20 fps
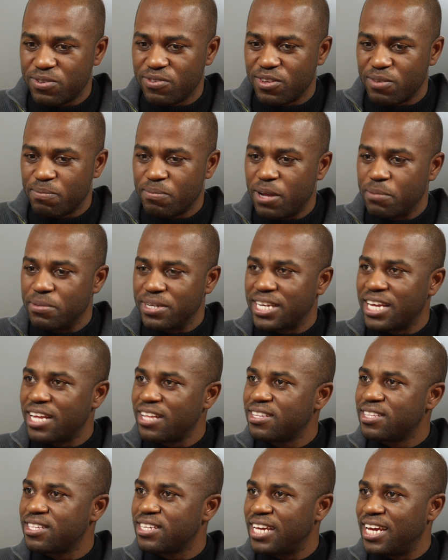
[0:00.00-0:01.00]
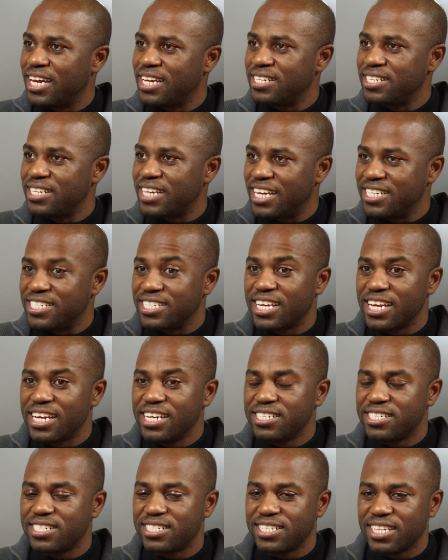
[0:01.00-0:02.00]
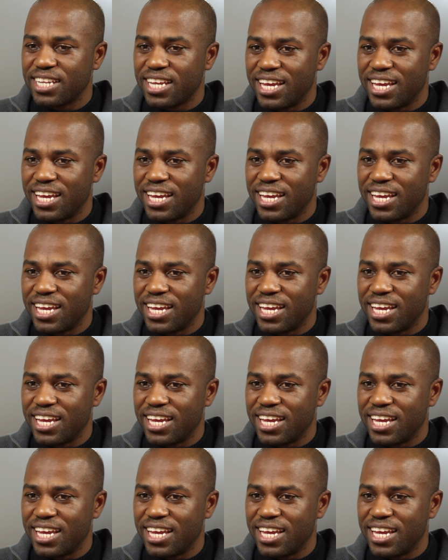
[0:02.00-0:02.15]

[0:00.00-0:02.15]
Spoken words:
of their public health and education.